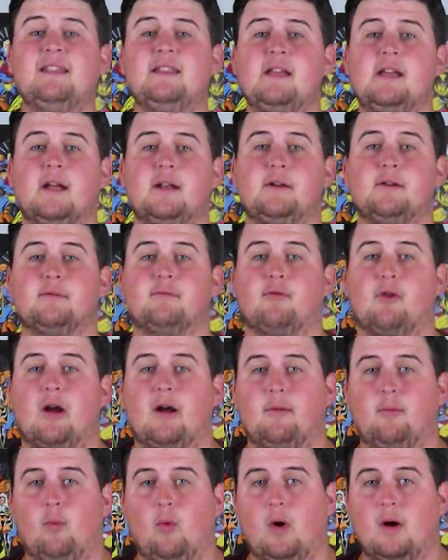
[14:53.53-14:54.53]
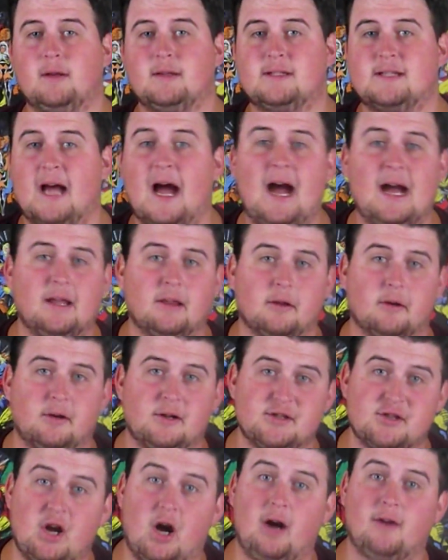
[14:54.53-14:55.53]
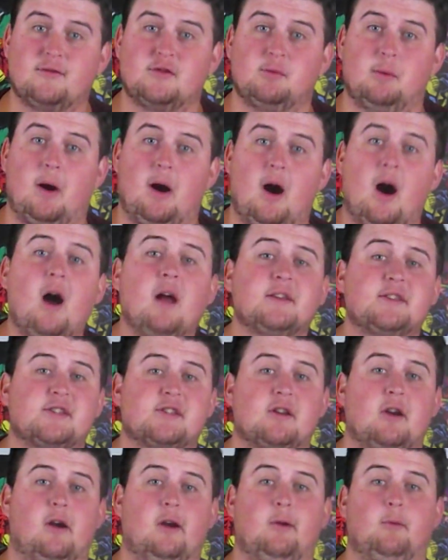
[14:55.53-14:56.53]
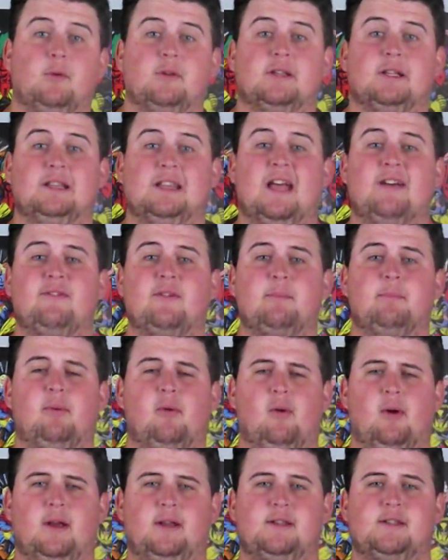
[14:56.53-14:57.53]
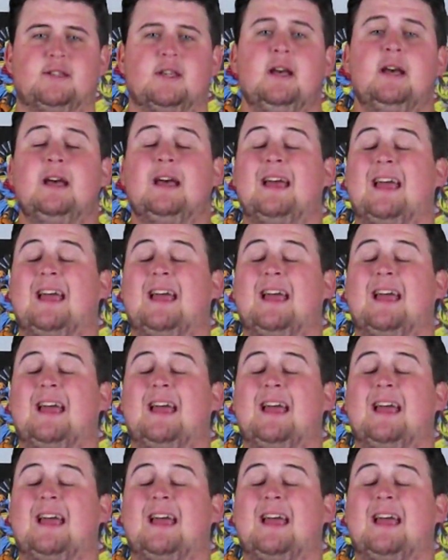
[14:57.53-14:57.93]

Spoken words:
the end of round one, Tyler is off to a hot start with 11 points.